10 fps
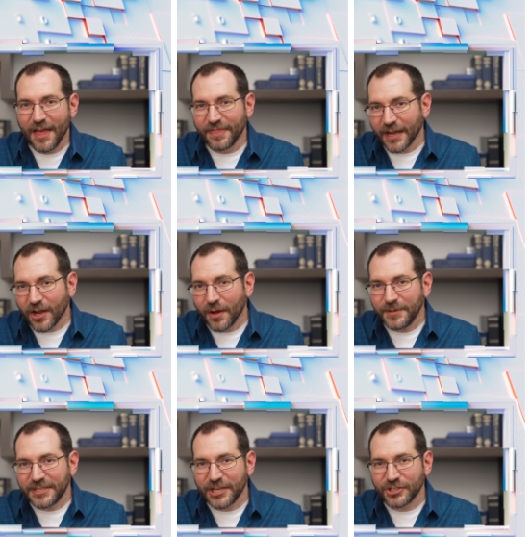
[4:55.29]
That
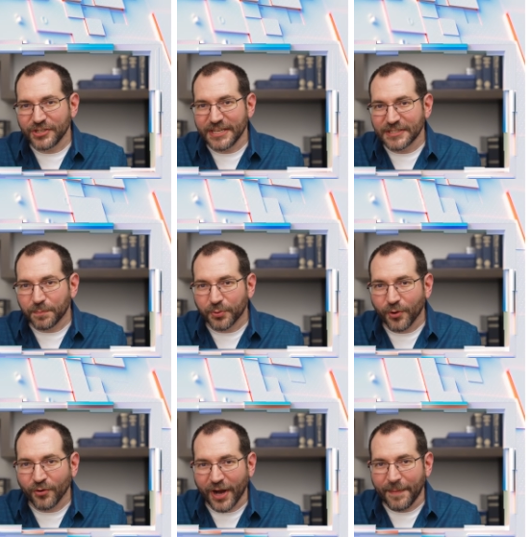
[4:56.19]
computation is a
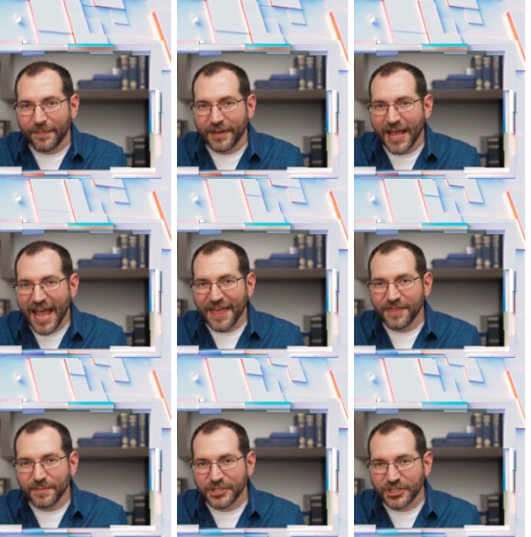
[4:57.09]
program,
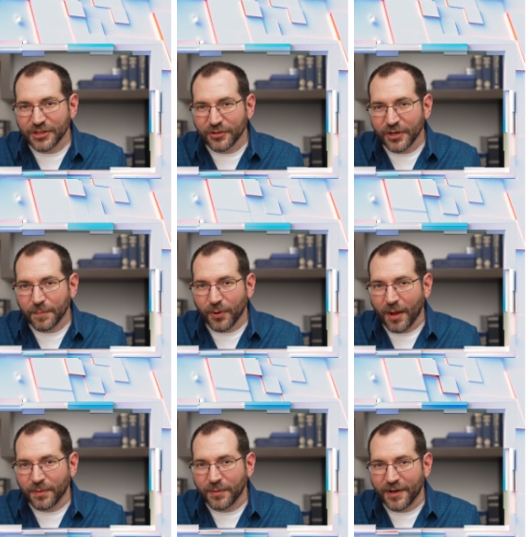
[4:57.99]
and the machine learning
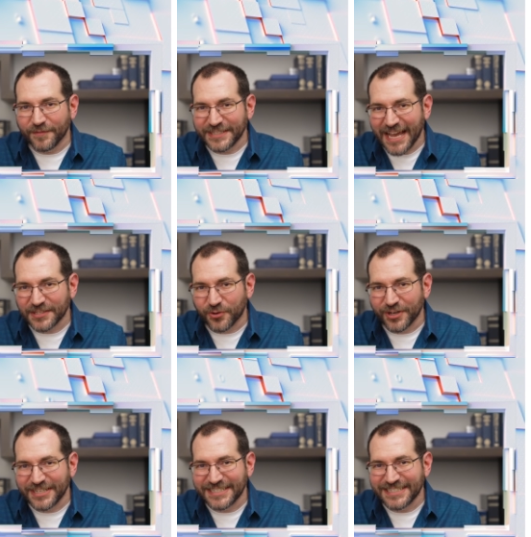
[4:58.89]
problem of task
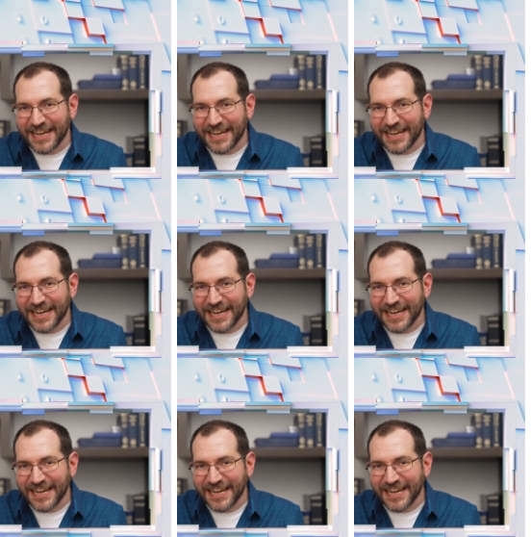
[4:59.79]
oriented